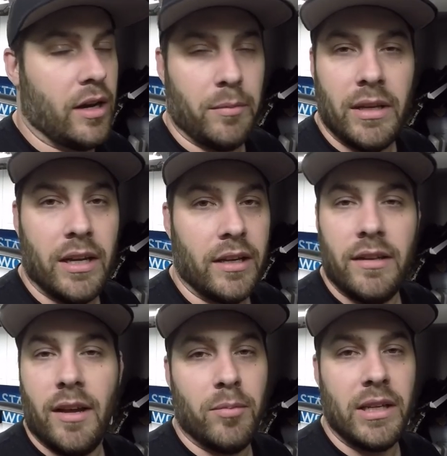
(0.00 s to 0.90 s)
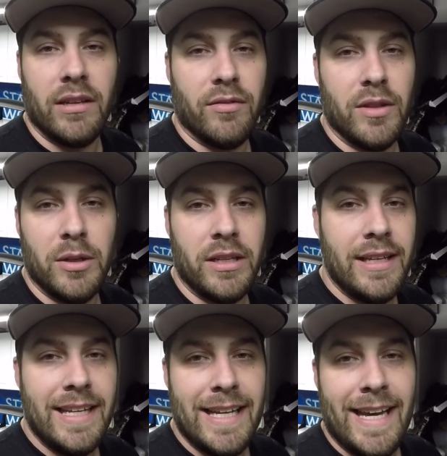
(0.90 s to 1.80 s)
No, I'm kidding, not blinker fluid.
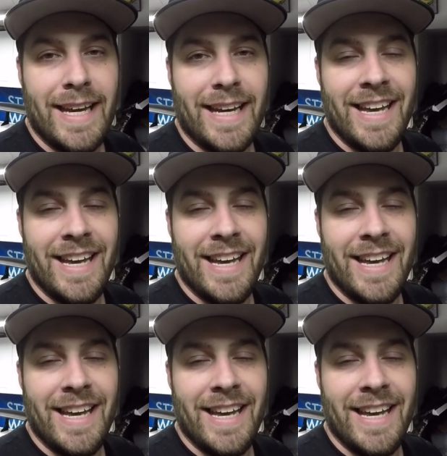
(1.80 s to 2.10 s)
Uh,